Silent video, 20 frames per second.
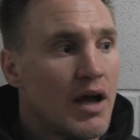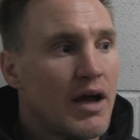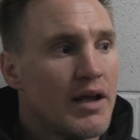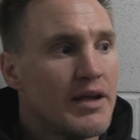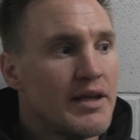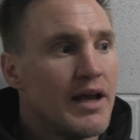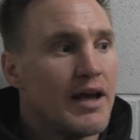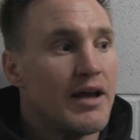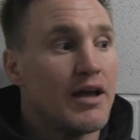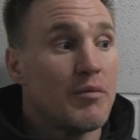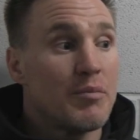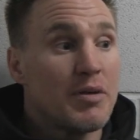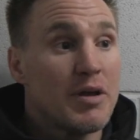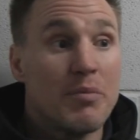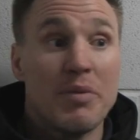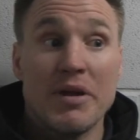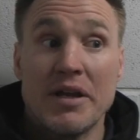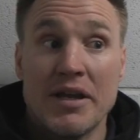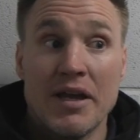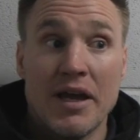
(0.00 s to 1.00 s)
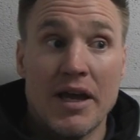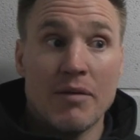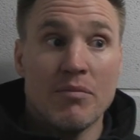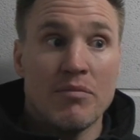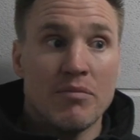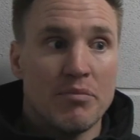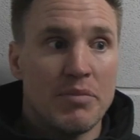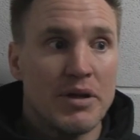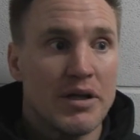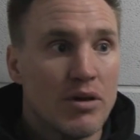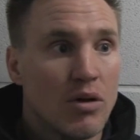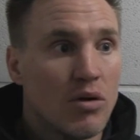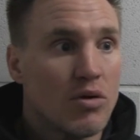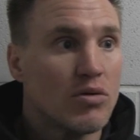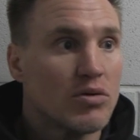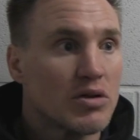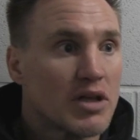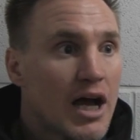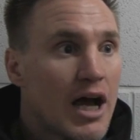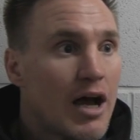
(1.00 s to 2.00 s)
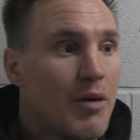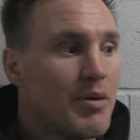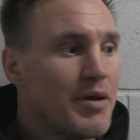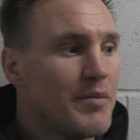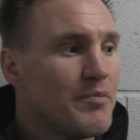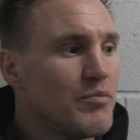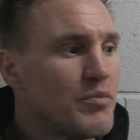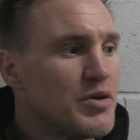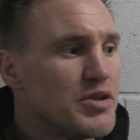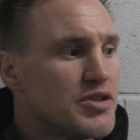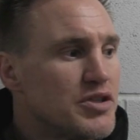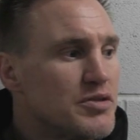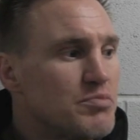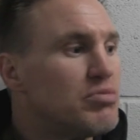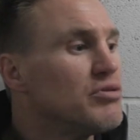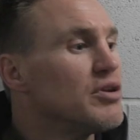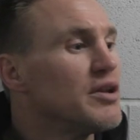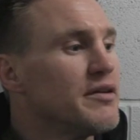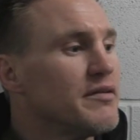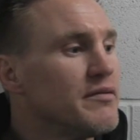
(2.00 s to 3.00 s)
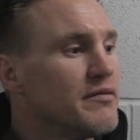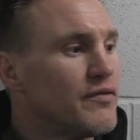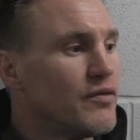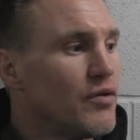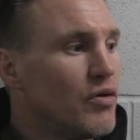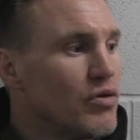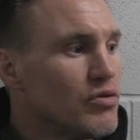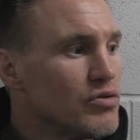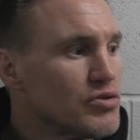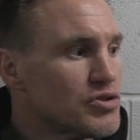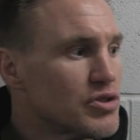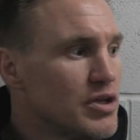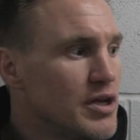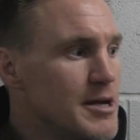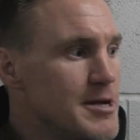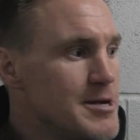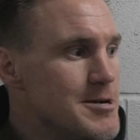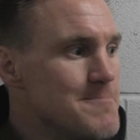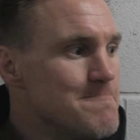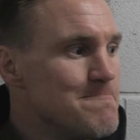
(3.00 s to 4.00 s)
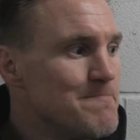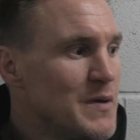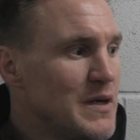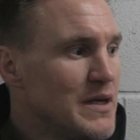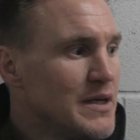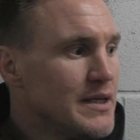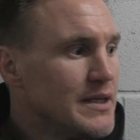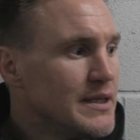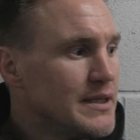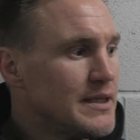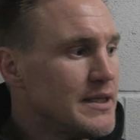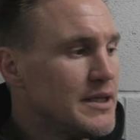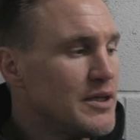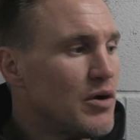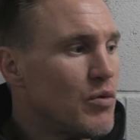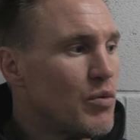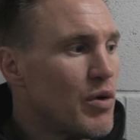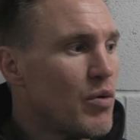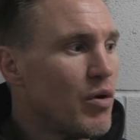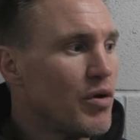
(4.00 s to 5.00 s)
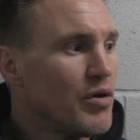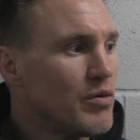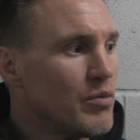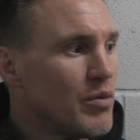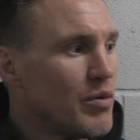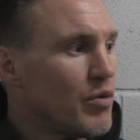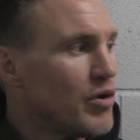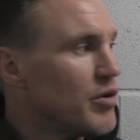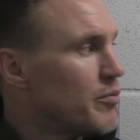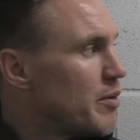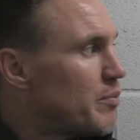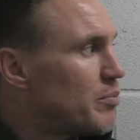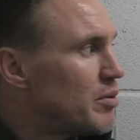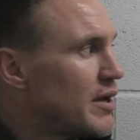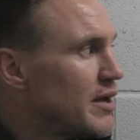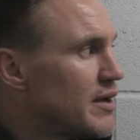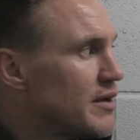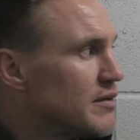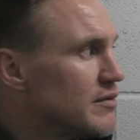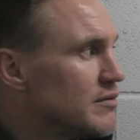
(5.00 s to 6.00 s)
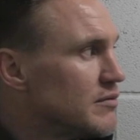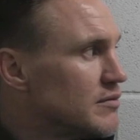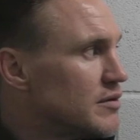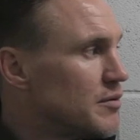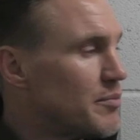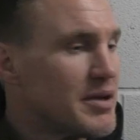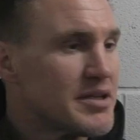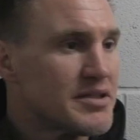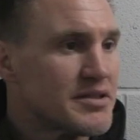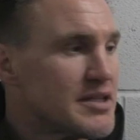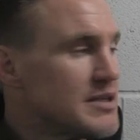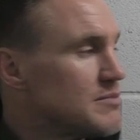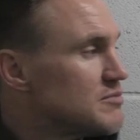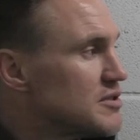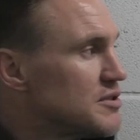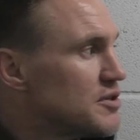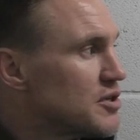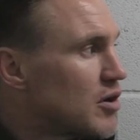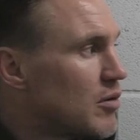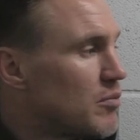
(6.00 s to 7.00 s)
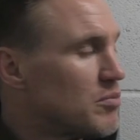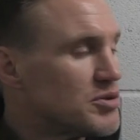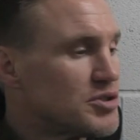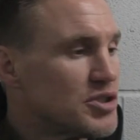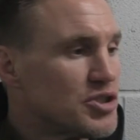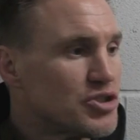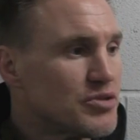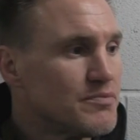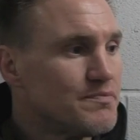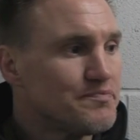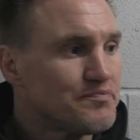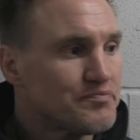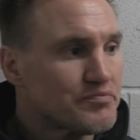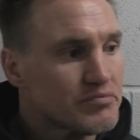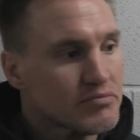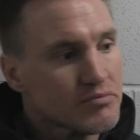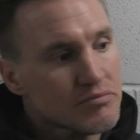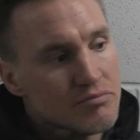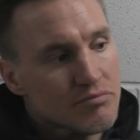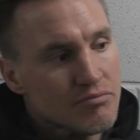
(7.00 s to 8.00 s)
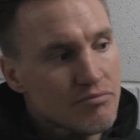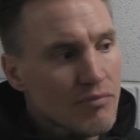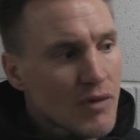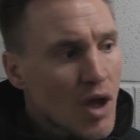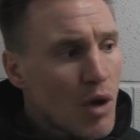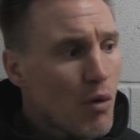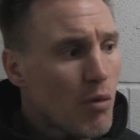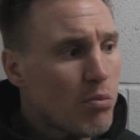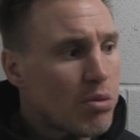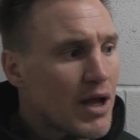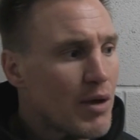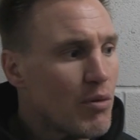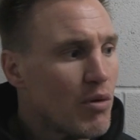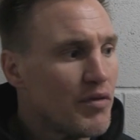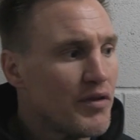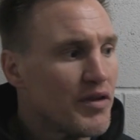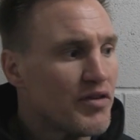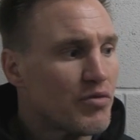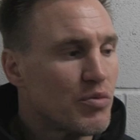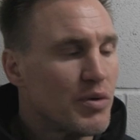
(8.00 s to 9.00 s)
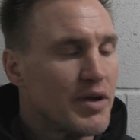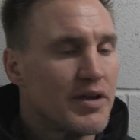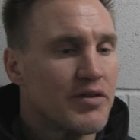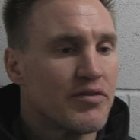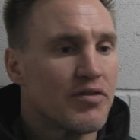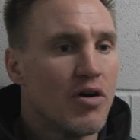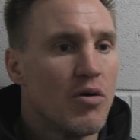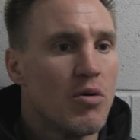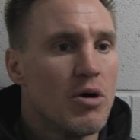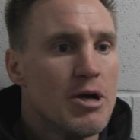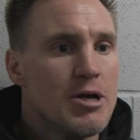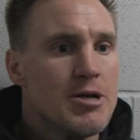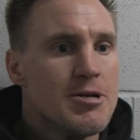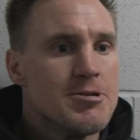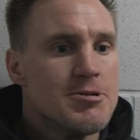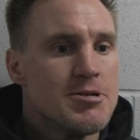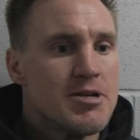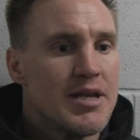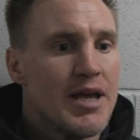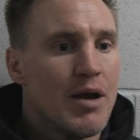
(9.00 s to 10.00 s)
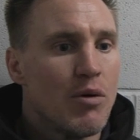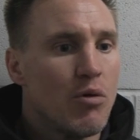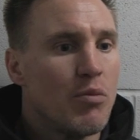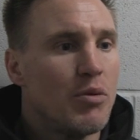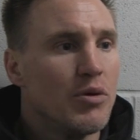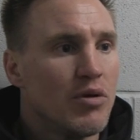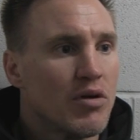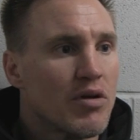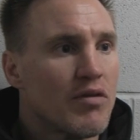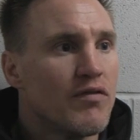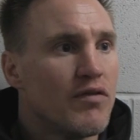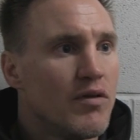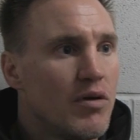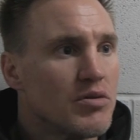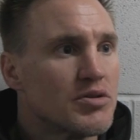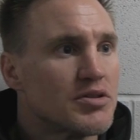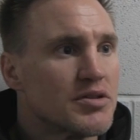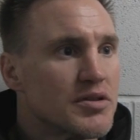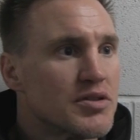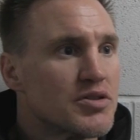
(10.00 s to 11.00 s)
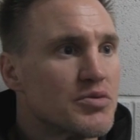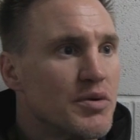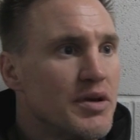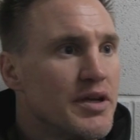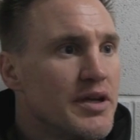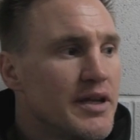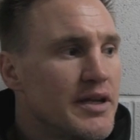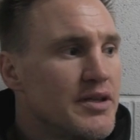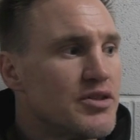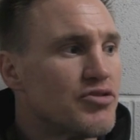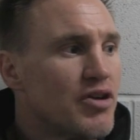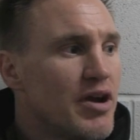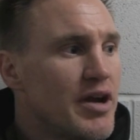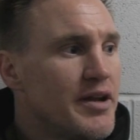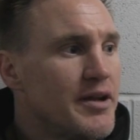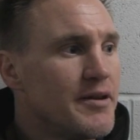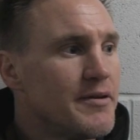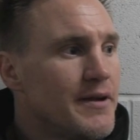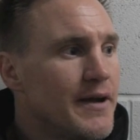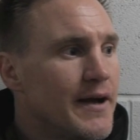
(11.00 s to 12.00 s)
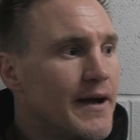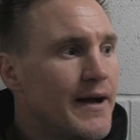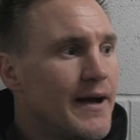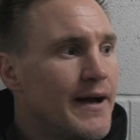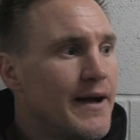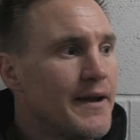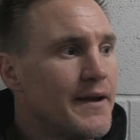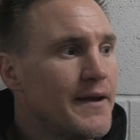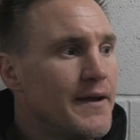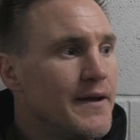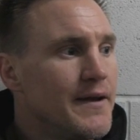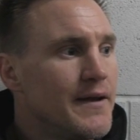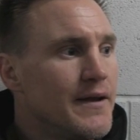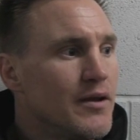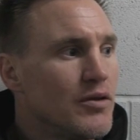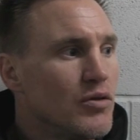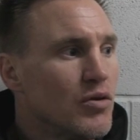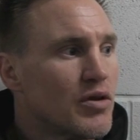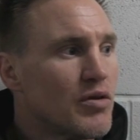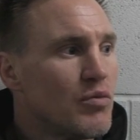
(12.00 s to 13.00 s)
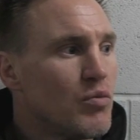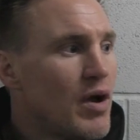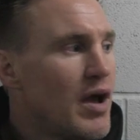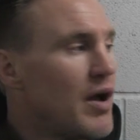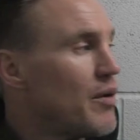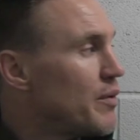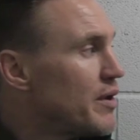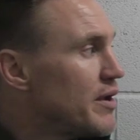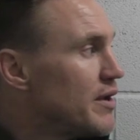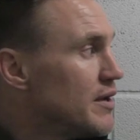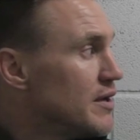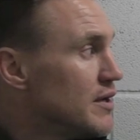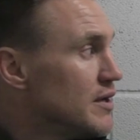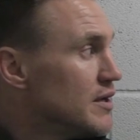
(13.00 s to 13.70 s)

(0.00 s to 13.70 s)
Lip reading: Yeah, it'll be a big game, big local derby, which is brilliant for us. You know, we want to be playing the best teams in the competition, and we play one this week. So, yeah, we'll be looking forward to this week in training and looking where we